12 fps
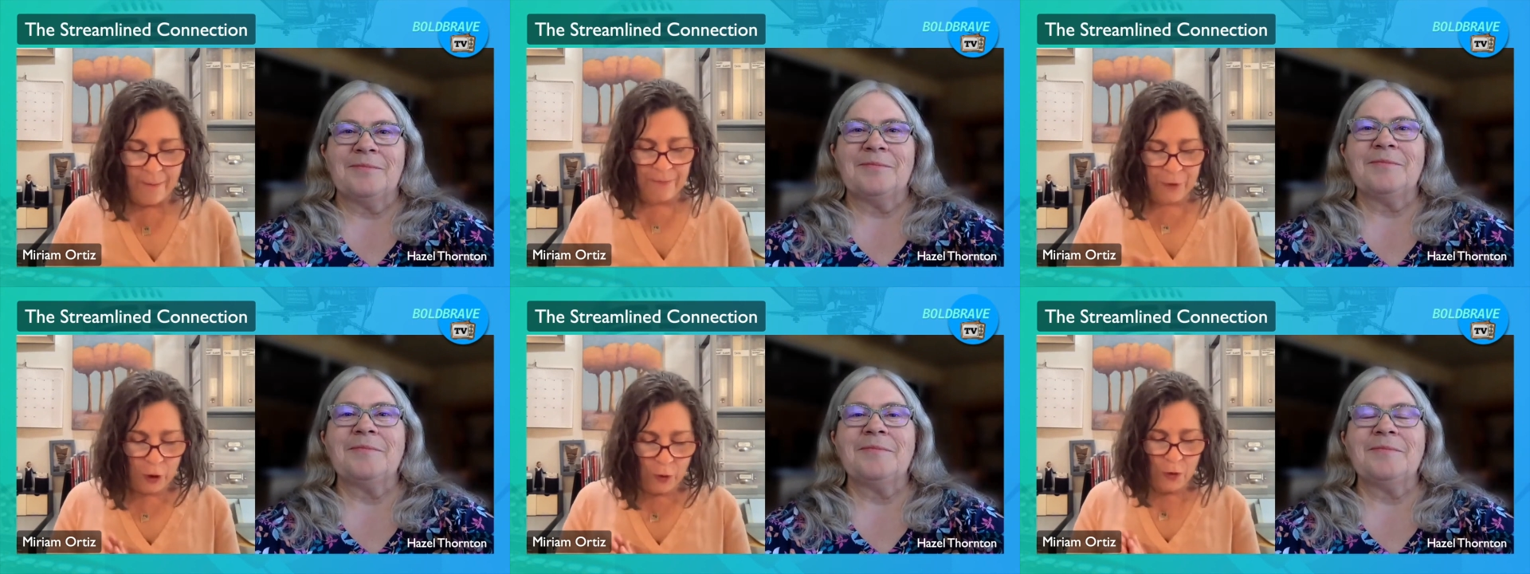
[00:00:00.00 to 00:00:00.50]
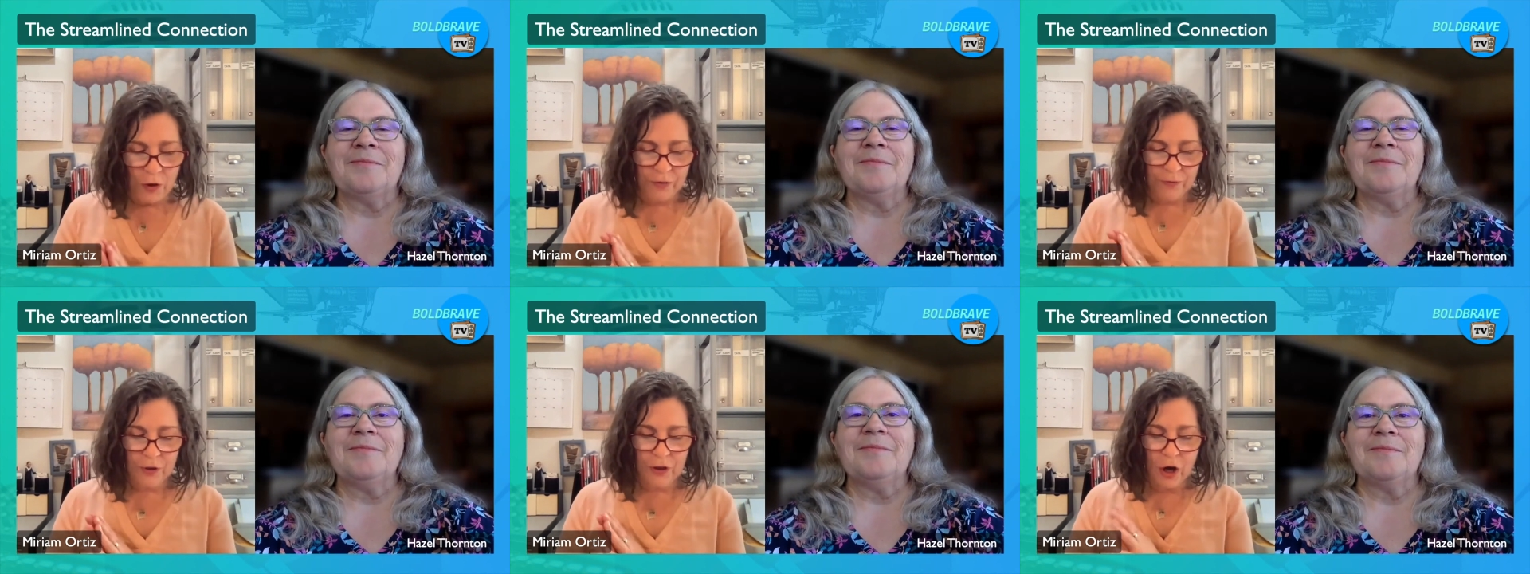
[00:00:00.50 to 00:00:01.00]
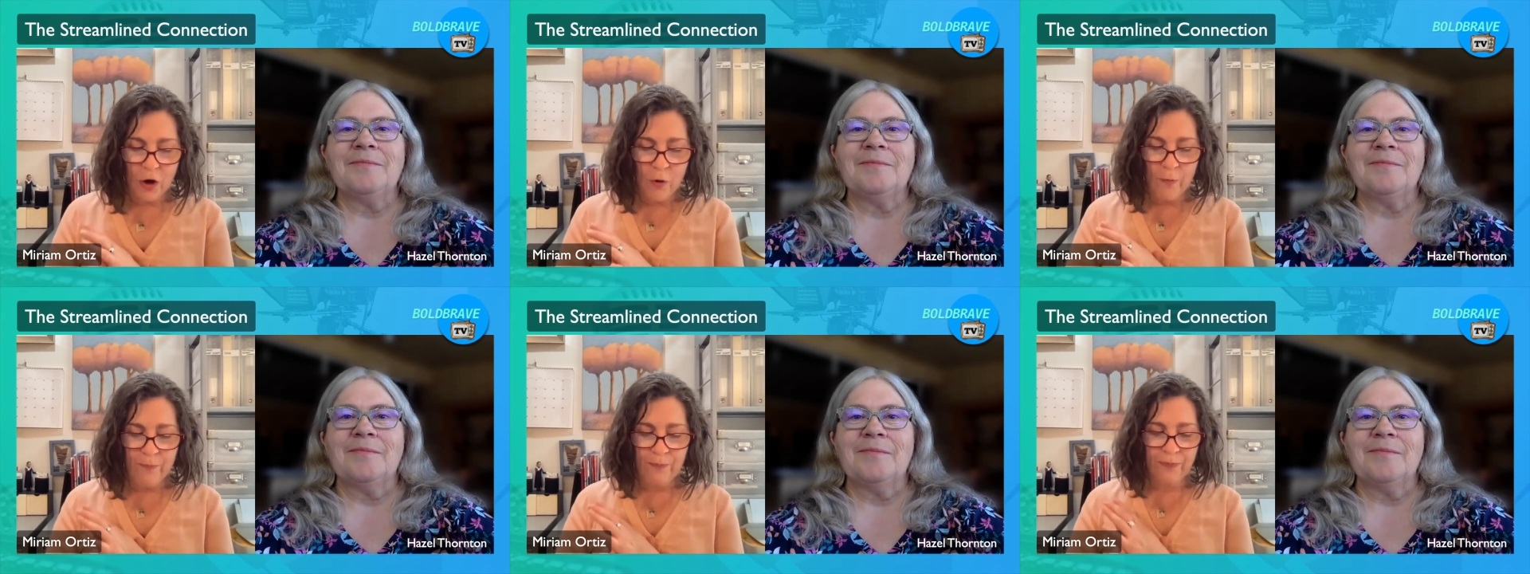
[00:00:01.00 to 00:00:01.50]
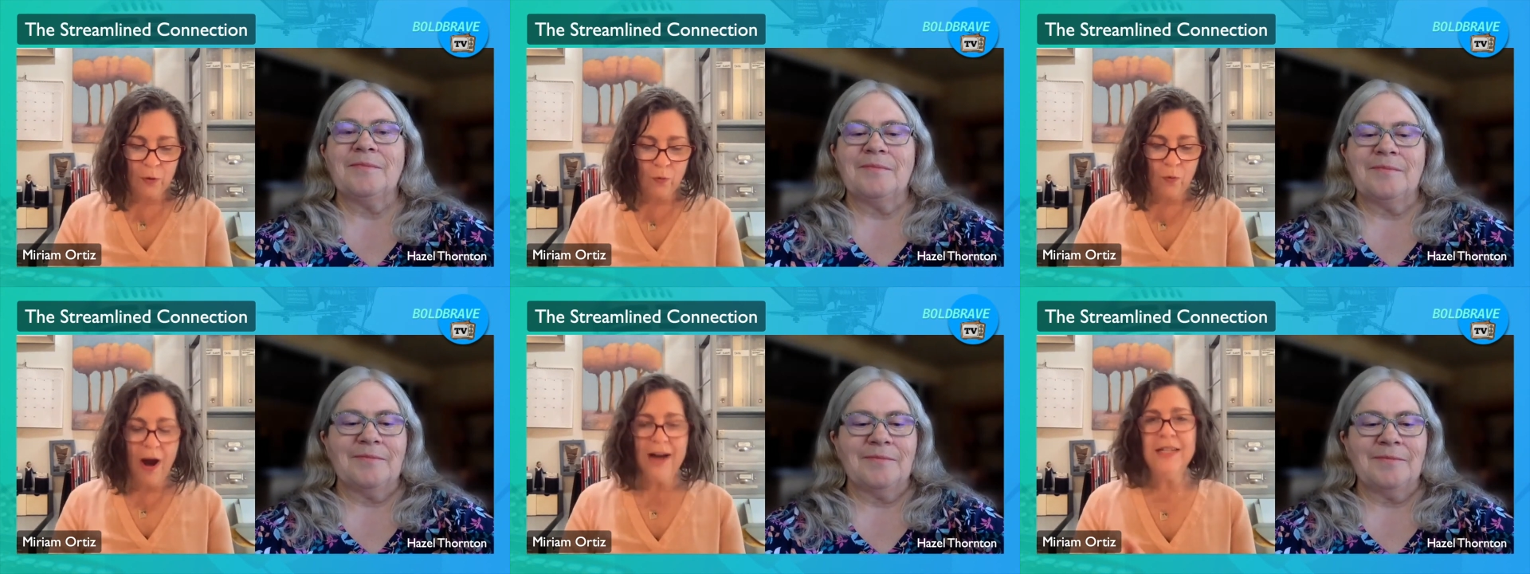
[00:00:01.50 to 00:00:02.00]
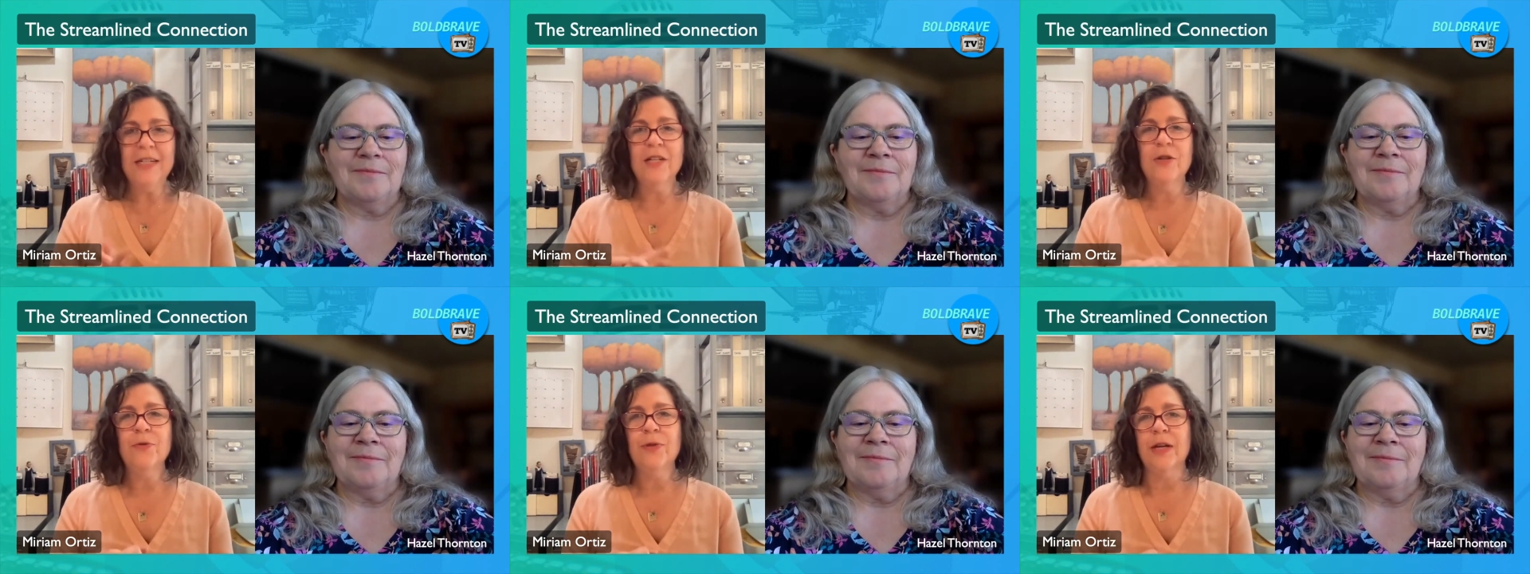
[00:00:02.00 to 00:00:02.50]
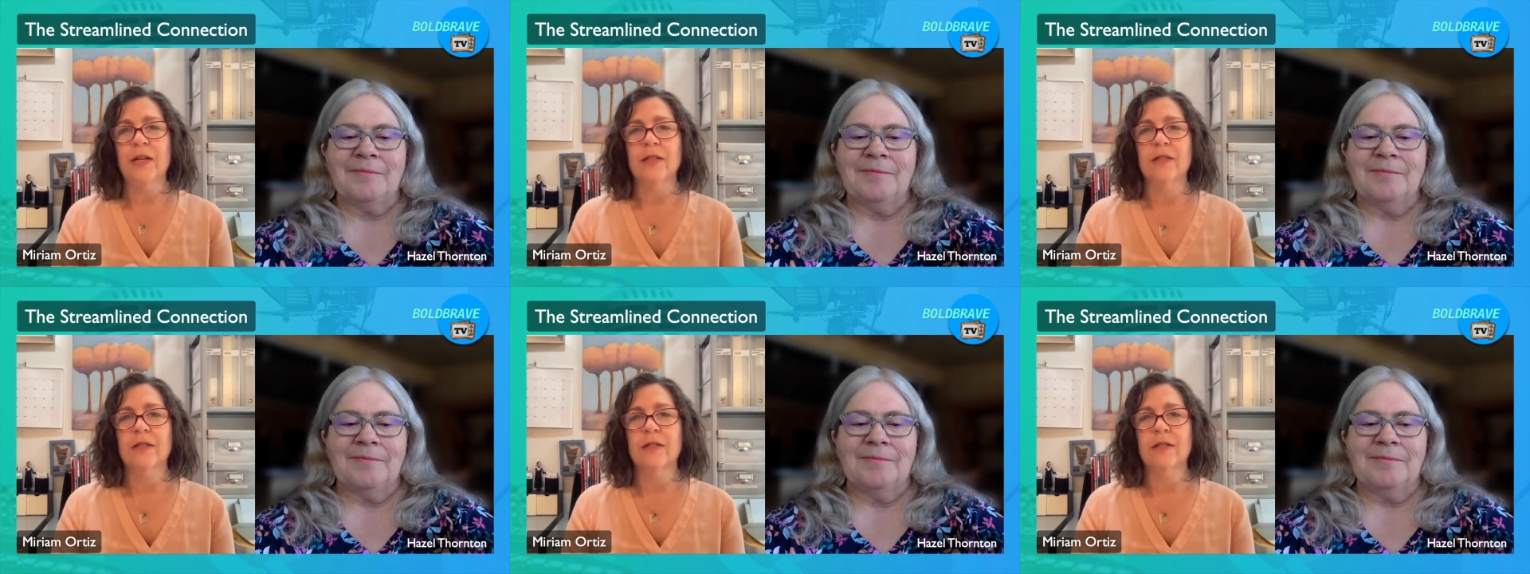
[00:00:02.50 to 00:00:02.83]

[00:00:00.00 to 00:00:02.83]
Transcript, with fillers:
Speaker 1: Cool. So why do you